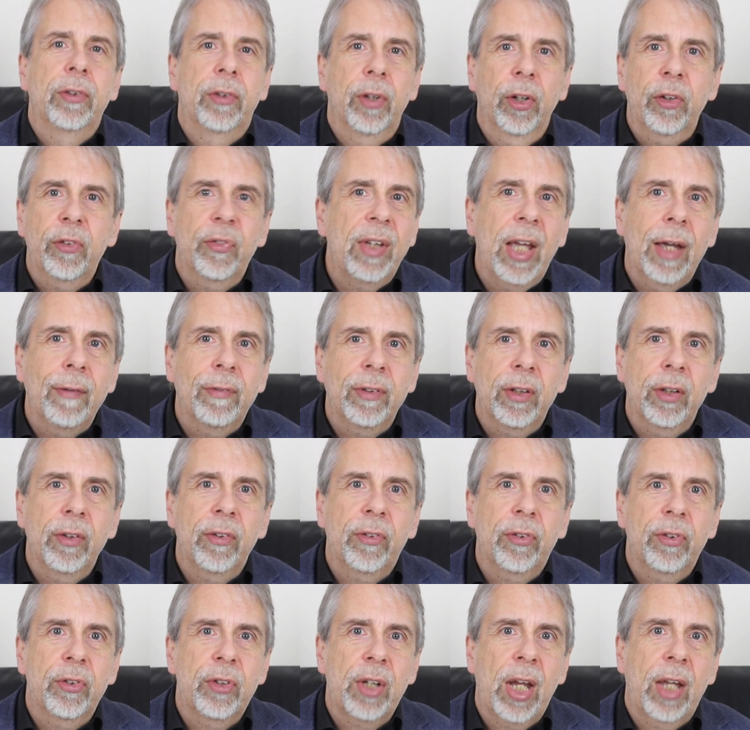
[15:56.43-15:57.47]
Does the
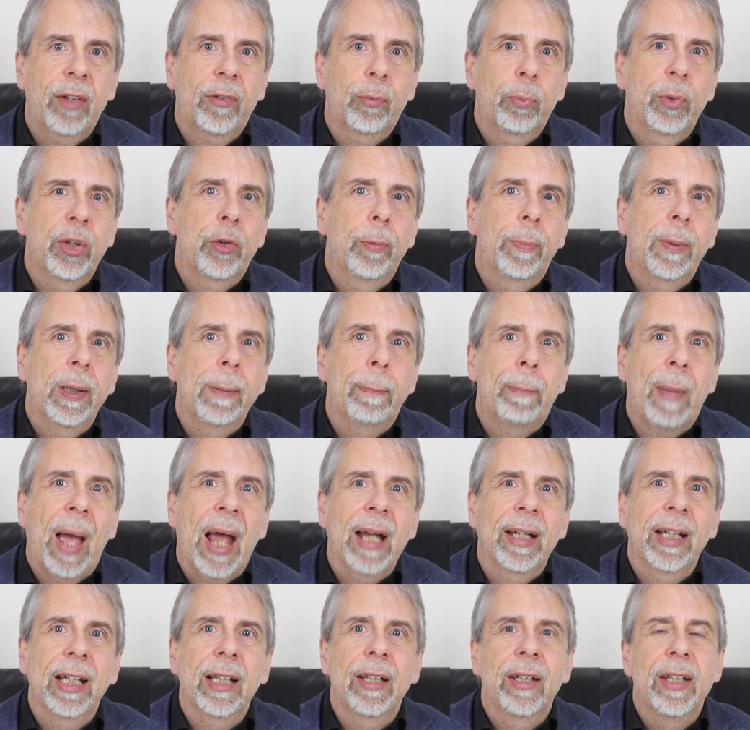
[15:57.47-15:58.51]
evidence suggest we should be
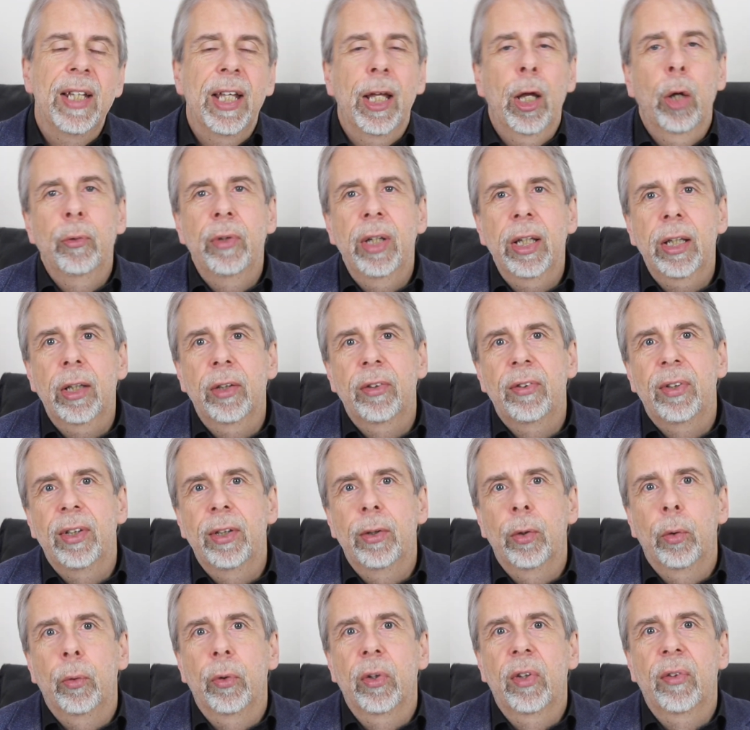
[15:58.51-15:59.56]
banning
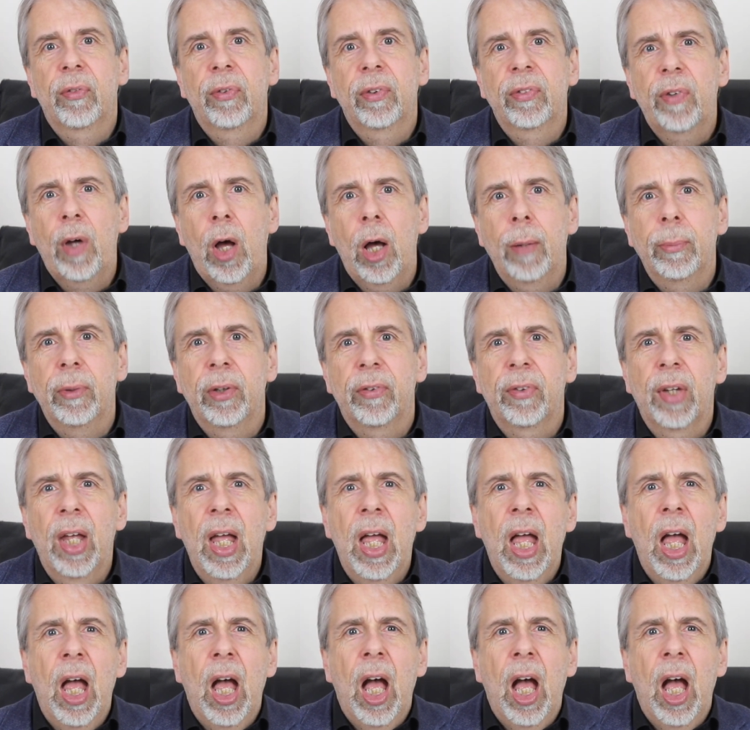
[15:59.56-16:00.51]
neonicotinoids for farmers?